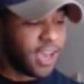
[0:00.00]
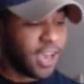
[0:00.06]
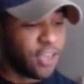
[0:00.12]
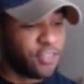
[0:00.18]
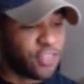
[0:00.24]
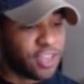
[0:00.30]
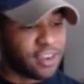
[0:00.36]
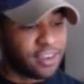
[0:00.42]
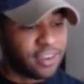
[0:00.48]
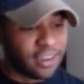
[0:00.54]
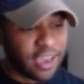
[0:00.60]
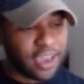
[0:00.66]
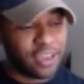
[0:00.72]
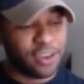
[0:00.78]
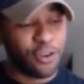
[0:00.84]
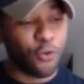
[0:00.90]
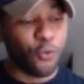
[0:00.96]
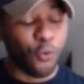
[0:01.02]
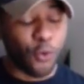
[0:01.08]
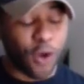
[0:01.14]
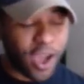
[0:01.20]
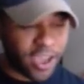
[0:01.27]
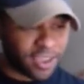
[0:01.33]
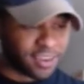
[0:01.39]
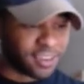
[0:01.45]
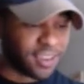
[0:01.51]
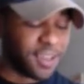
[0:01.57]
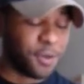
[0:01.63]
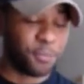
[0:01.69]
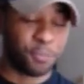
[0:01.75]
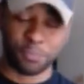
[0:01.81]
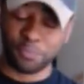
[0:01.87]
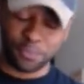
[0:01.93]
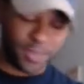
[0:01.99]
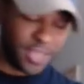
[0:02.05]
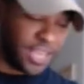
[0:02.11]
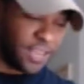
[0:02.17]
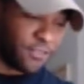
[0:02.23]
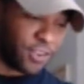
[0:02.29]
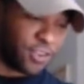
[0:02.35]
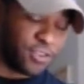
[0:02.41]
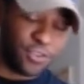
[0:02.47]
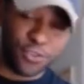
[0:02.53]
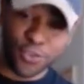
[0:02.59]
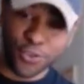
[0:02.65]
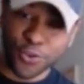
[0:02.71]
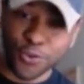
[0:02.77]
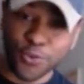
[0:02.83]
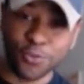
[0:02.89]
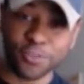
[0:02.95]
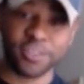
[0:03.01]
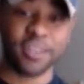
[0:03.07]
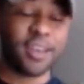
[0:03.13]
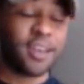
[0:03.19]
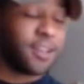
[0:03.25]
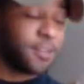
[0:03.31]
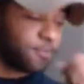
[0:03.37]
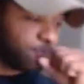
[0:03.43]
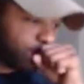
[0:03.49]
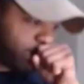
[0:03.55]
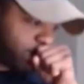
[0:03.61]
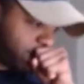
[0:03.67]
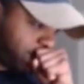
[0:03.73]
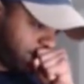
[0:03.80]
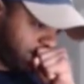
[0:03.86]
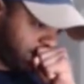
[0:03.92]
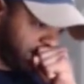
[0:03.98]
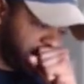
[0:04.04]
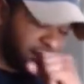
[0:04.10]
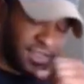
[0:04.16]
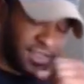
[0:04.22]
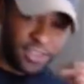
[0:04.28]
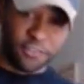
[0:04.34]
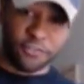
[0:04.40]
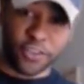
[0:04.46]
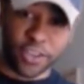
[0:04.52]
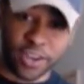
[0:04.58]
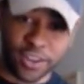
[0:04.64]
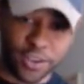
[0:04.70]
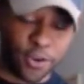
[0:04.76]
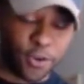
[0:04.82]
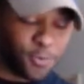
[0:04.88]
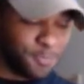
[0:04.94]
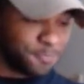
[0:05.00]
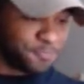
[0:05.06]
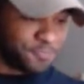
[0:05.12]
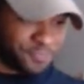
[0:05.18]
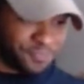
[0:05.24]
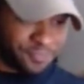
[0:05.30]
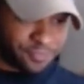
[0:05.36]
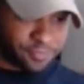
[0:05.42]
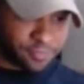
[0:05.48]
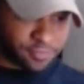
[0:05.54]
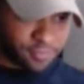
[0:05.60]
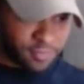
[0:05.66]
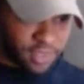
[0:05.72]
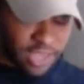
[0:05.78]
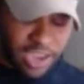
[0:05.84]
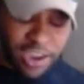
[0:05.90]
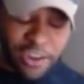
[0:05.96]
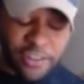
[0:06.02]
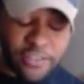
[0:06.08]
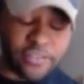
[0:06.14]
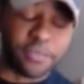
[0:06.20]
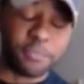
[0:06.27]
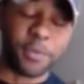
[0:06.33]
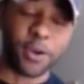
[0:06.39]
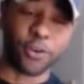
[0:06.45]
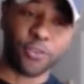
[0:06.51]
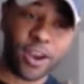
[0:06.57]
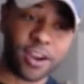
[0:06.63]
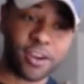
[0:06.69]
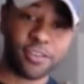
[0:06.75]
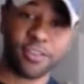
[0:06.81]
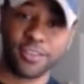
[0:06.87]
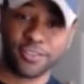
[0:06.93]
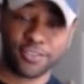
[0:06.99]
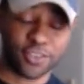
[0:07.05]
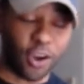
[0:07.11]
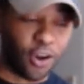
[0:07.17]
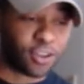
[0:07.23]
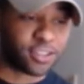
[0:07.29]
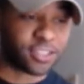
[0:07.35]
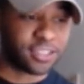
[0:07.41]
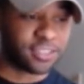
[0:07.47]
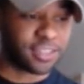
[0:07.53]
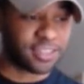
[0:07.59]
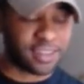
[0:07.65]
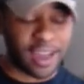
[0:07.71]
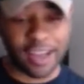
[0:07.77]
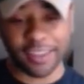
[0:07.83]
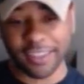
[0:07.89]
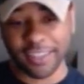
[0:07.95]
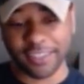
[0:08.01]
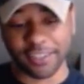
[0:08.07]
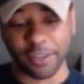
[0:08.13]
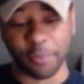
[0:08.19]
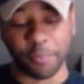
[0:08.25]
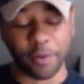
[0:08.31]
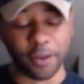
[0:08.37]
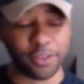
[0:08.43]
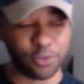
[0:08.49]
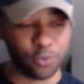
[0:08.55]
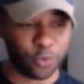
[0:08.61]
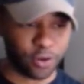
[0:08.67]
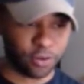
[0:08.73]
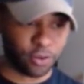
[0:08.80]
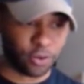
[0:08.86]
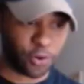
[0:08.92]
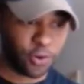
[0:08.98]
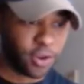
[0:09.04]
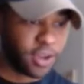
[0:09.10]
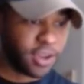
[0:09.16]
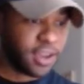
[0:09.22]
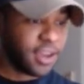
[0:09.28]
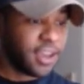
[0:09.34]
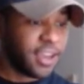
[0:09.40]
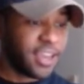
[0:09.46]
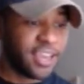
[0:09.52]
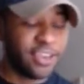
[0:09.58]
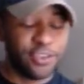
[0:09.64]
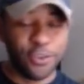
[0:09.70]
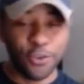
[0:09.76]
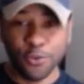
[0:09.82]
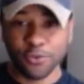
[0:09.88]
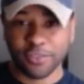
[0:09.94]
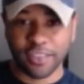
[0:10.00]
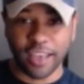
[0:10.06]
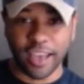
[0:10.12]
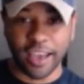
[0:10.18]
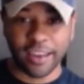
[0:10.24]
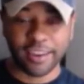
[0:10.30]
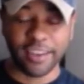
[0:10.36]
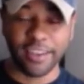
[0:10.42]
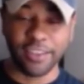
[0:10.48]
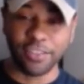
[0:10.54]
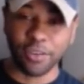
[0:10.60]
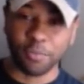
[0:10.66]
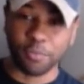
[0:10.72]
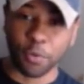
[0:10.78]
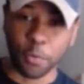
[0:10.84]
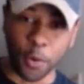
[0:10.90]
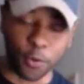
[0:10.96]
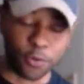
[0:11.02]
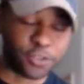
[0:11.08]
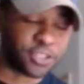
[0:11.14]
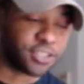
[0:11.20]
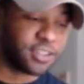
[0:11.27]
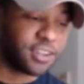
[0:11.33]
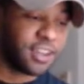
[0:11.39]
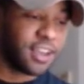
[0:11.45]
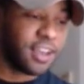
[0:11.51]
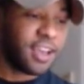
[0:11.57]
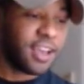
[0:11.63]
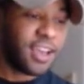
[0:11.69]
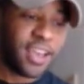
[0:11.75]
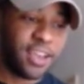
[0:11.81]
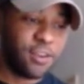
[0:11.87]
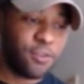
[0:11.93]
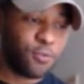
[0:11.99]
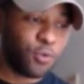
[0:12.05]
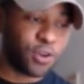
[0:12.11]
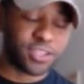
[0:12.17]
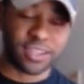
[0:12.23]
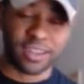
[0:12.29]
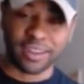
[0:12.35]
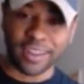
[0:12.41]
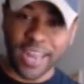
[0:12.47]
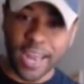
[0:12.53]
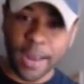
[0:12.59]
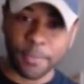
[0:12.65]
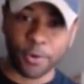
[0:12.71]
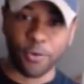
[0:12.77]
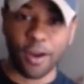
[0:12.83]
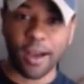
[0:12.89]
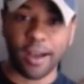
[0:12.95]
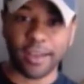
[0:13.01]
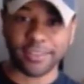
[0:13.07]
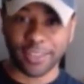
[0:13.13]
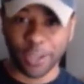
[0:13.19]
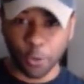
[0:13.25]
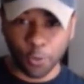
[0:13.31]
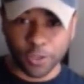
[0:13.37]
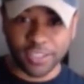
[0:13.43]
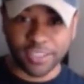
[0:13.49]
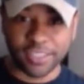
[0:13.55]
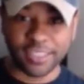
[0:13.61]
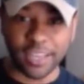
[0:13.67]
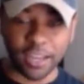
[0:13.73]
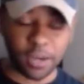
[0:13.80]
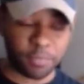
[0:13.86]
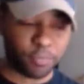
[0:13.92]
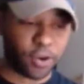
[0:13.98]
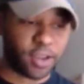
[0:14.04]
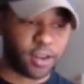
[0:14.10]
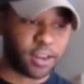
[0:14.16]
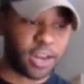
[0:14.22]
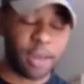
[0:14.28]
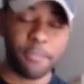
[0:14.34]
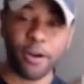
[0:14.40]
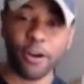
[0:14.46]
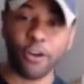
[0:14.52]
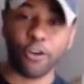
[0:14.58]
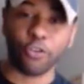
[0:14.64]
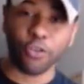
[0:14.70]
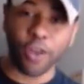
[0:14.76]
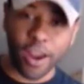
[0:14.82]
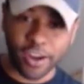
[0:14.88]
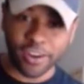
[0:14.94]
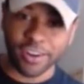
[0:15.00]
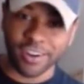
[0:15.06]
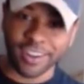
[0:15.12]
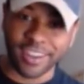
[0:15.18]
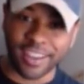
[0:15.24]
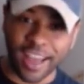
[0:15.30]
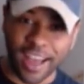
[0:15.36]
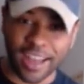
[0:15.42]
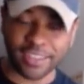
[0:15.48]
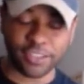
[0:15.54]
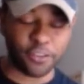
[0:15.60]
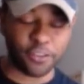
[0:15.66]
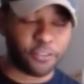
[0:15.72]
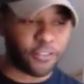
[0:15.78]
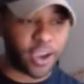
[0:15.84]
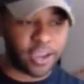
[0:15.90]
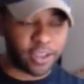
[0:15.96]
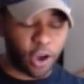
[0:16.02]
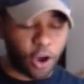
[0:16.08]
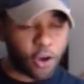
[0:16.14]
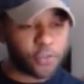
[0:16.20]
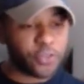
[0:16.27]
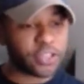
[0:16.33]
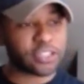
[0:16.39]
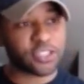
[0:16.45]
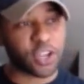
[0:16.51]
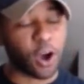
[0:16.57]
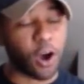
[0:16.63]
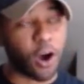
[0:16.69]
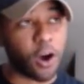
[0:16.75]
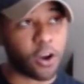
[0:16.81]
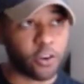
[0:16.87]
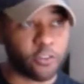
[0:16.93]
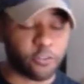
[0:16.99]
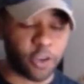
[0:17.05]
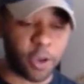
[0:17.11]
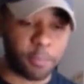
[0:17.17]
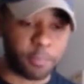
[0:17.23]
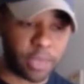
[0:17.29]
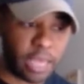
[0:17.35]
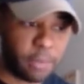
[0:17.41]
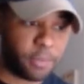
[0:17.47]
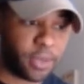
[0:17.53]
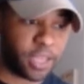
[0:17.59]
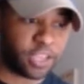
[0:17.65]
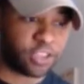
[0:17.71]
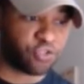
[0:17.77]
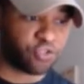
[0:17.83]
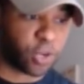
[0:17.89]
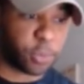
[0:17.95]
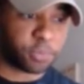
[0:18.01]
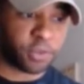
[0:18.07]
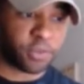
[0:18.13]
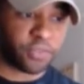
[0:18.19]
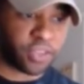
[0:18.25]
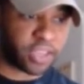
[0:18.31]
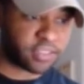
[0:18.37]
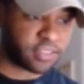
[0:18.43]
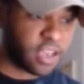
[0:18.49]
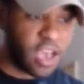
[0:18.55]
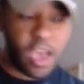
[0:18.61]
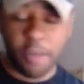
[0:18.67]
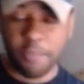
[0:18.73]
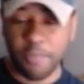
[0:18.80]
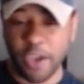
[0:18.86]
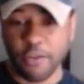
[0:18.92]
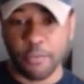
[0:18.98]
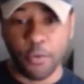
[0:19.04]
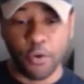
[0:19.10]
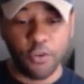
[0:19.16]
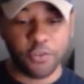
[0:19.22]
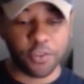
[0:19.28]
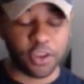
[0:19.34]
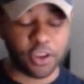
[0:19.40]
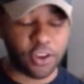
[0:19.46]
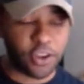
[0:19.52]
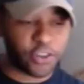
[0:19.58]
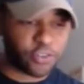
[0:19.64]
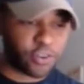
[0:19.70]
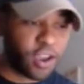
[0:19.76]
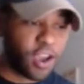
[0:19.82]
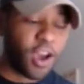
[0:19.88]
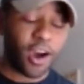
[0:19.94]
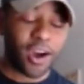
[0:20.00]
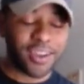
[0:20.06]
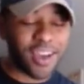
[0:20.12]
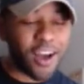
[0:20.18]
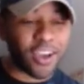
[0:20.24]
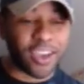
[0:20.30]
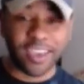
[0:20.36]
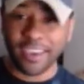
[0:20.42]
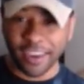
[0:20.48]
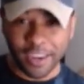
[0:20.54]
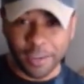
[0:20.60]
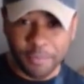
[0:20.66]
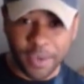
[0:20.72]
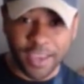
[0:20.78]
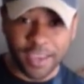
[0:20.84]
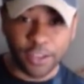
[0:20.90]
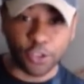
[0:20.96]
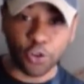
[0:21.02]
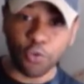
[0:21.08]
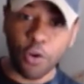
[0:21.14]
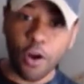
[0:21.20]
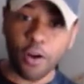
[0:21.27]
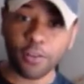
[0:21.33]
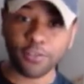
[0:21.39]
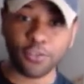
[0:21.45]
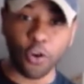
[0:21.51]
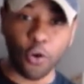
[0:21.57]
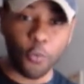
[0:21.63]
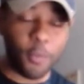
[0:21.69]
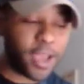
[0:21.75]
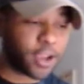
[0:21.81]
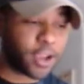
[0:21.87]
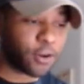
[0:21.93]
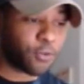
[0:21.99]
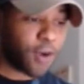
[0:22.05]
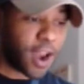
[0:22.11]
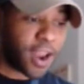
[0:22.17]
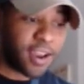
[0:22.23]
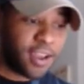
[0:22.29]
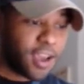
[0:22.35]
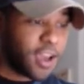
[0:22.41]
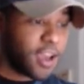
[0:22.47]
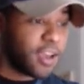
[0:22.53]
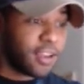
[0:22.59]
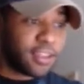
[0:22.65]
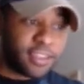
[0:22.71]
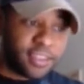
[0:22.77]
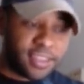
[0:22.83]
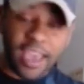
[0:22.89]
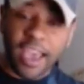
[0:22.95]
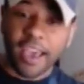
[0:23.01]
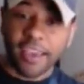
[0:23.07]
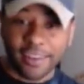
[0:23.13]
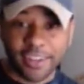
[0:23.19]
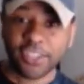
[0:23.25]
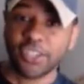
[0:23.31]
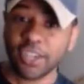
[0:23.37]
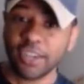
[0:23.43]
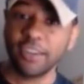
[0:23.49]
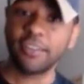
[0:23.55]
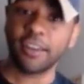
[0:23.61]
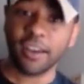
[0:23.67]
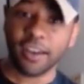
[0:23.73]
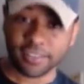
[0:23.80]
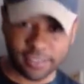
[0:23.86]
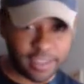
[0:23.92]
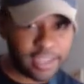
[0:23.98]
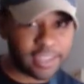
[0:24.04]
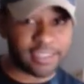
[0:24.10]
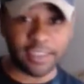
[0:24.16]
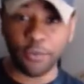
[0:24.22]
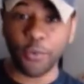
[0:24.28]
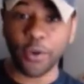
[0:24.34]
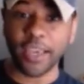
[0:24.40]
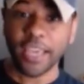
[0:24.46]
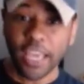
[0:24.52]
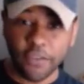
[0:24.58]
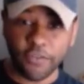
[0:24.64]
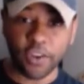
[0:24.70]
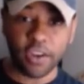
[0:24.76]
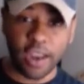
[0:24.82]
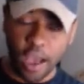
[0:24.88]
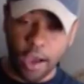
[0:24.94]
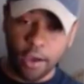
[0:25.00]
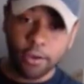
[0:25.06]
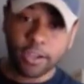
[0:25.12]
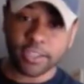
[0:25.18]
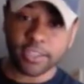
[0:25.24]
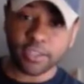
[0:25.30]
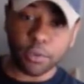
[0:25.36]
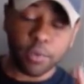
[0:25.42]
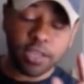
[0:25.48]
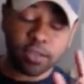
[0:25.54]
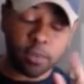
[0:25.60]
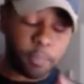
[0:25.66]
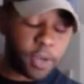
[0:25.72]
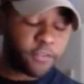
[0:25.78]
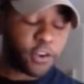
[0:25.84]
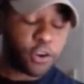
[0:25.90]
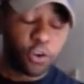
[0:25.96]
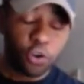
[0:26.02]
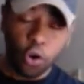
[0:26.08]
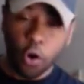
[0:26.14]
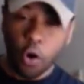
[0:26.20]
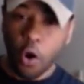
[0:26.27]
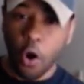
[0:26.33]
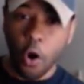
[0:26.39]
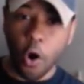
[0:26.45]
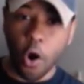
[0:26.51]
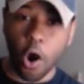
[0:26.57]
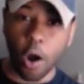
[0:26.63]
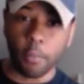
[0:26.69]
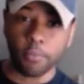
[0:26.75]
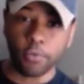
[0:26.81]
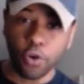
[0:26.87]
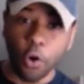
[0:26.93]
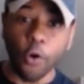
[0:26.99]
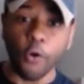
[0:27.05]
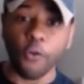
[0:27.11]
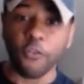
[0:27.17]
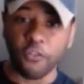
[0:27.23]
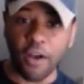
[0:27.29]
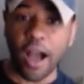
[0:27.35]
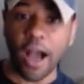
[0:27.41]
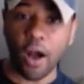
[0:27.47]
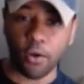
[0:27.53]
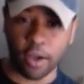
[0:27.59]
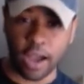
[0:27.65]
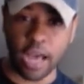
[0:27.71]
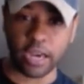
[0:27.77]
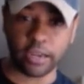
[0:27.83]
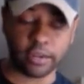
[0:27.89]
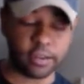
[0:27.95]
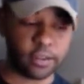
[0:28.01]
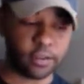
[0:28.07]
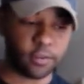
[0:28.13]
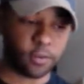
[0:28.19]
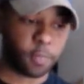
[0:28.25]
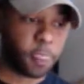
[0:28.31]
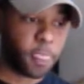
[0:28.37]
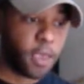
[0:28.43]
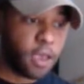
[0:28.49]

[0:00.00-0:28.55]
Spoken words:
And then Dana White even used the video of McGregor tossing the dolly into the bus window. He used that in the promotion. It was glamorized. It was celebrated. And McGregor got to fight. All this talk of Khabib being stripped of this, being removed from the country. Are y'all kidding me? 2 wrongs don't make a right. Yeah, this shit does. We're even now. Because it's a bit of a no harm, no foul kind of deal.